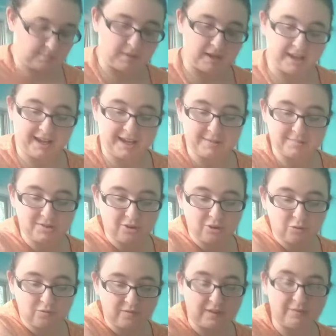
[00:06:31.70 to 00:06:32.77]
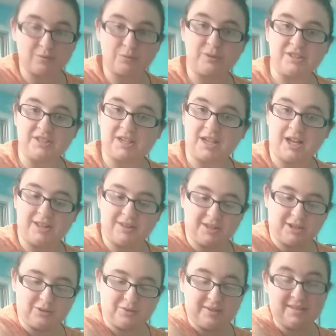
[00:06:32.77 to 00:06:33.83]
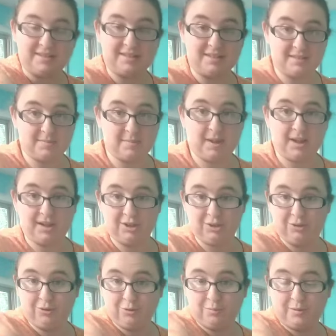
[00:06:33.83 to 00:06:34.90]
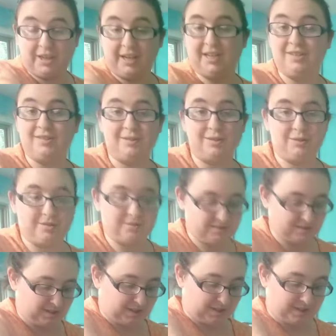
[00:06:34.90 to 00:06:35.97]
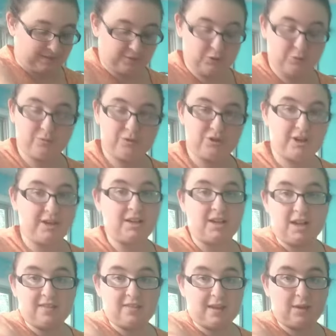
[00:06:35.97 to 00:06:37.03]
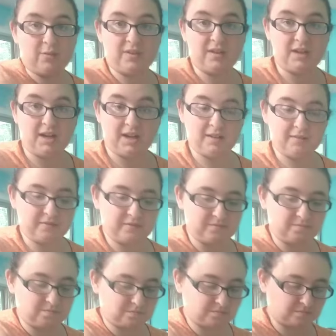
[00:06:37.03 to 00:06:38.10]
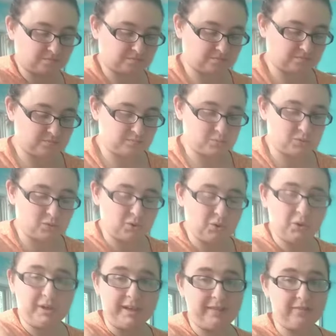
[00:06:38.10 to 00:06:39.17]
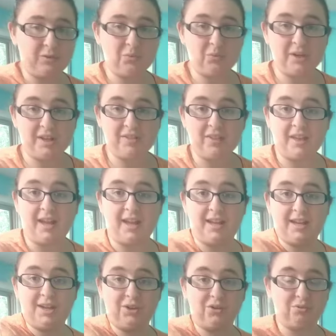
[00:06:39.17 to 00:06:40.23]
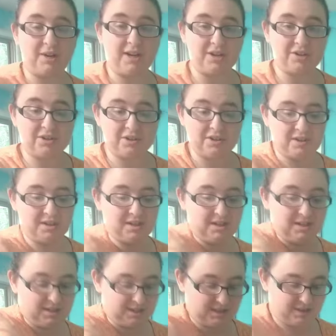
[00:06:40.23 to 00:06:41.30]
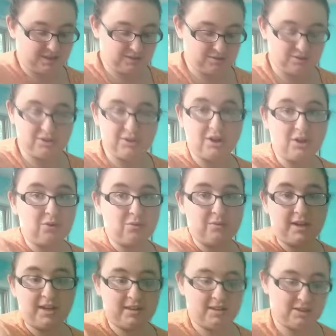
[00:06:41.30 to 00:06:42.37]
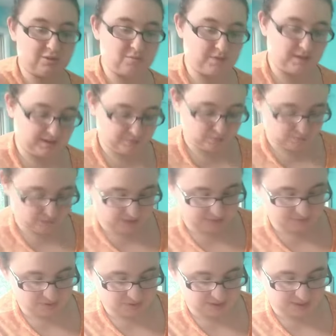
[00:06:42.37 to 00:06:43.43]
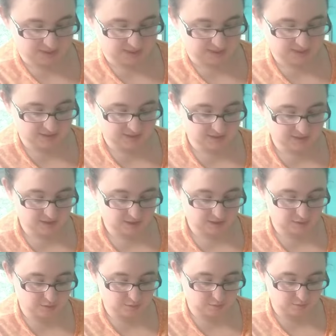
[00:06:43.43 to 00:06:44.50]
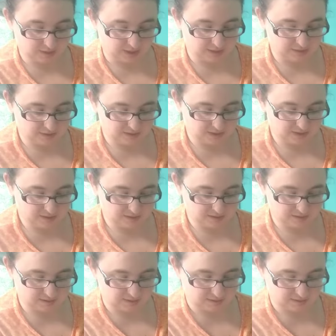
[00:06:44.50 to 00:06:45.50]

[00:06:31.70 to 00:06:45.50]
My absolute favorite one to cut though is the spaghetti noodle, because if you were trying to cut that with a knife or even with a grater, there's no way that you'd ever be able to get a noodle that thin.